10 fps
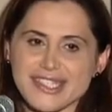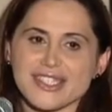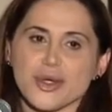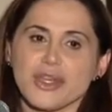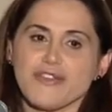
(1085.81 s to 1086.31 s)

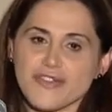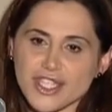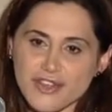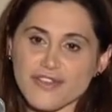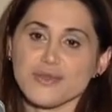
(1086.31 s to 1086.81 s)
So if,
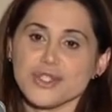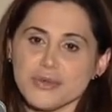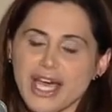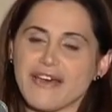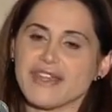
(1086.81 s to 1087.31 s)
if you
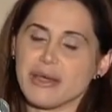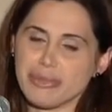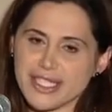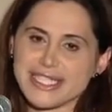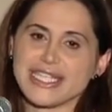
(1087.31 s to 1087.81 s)
do have that,
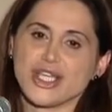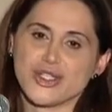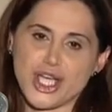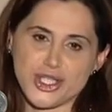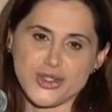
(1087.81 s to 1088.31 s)
please let
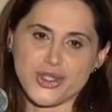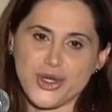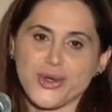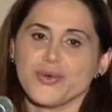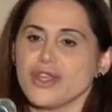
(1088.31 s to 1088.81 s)
your doctor
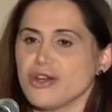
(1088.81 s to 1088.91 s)
know.